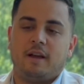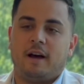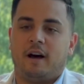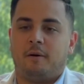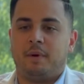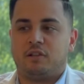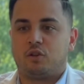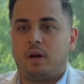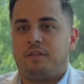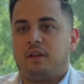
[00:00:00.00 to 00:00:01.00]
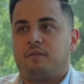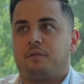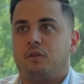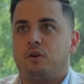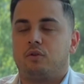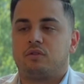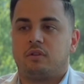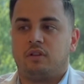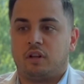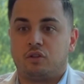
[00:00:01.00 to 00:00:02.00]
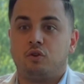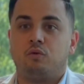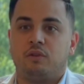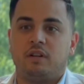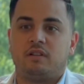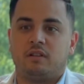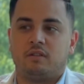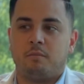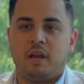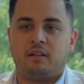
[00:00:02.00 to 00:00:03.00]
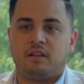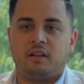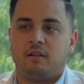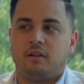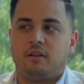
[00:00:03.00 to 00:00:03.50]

And so I think for those two reasons, mainly,